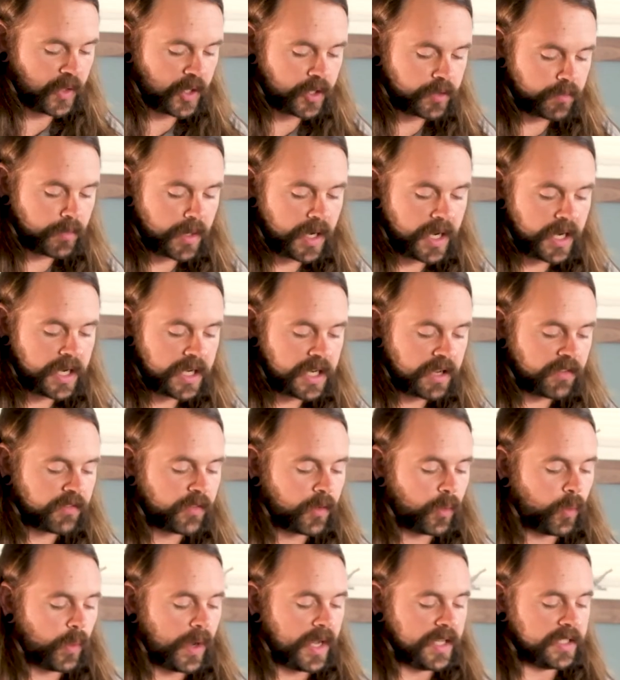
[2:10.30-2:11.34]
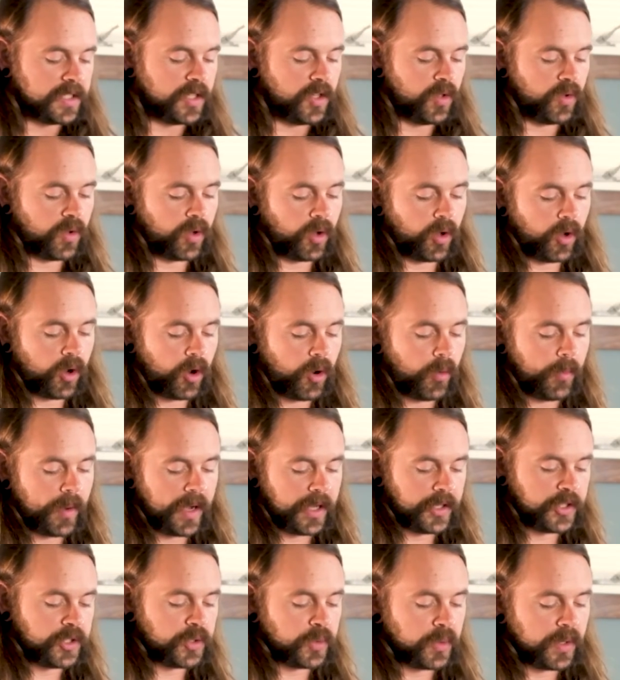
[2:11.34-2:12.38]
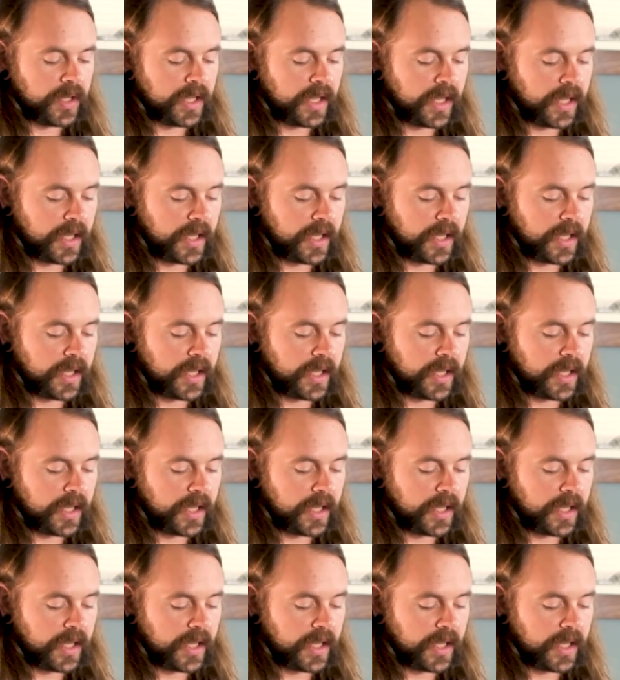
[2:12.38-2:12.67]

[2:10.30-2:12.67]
There's many different ways that you can go about doing